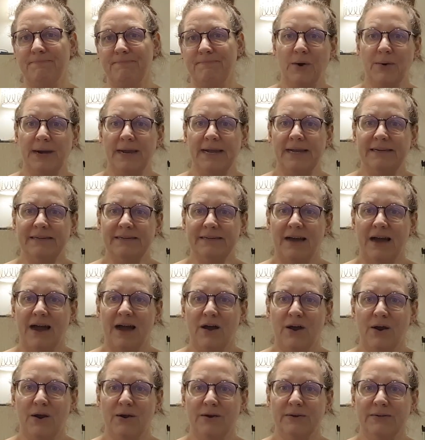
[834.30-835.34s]
All right,
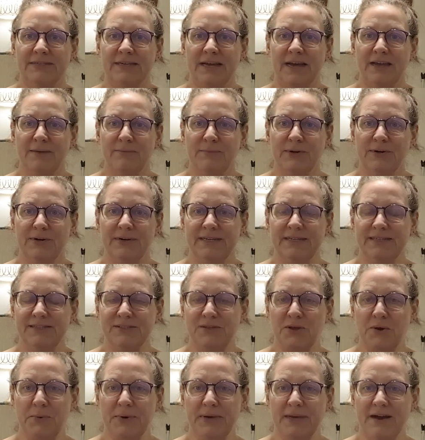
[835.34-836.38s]
our timer is
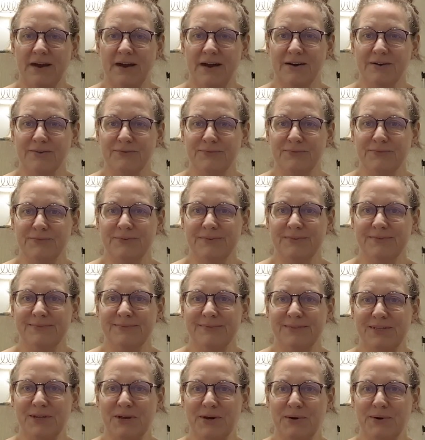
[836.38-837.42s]
going off.
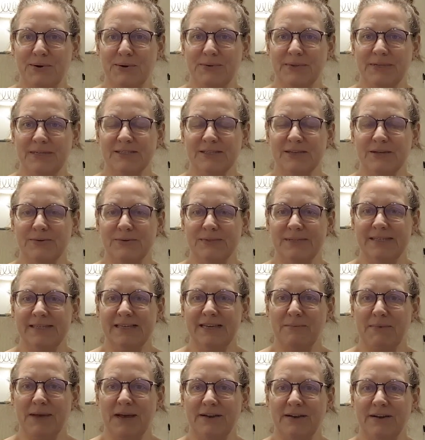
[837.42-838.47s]
So let's go see
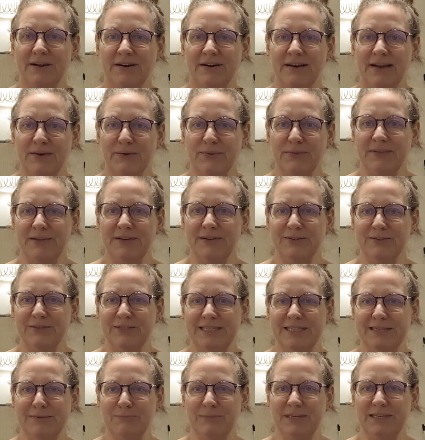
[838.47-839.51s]
about our healthier
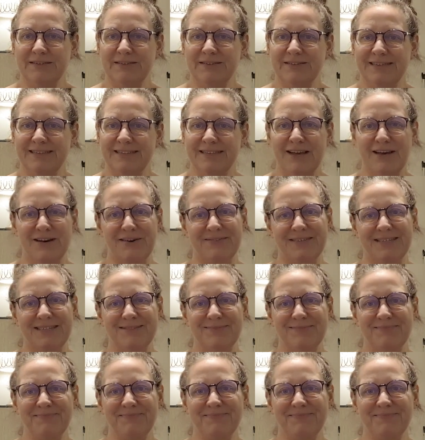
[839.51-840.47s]
cheat meal in the oven.